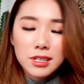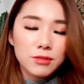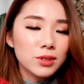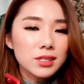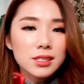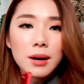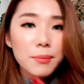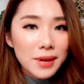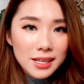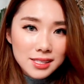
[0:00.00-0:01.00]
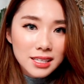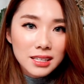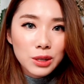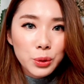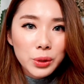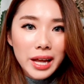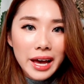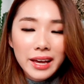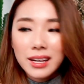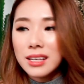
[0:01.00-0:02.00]
It works amazing in low
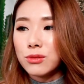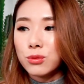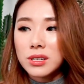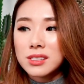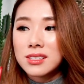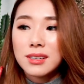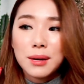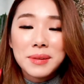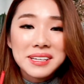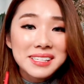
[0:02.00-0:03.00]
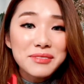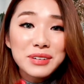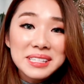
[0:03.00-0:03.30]
light, it works amazing